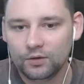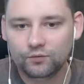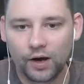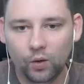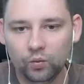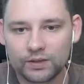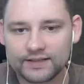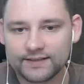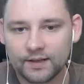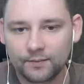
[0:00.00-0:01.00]
Right. Oh,
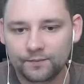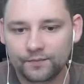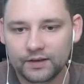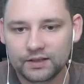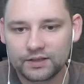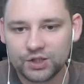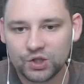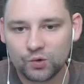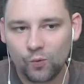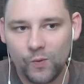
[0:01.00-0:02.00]
there's some
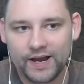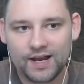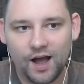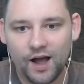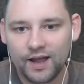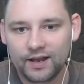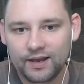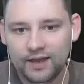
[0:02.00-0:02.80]
sweet iron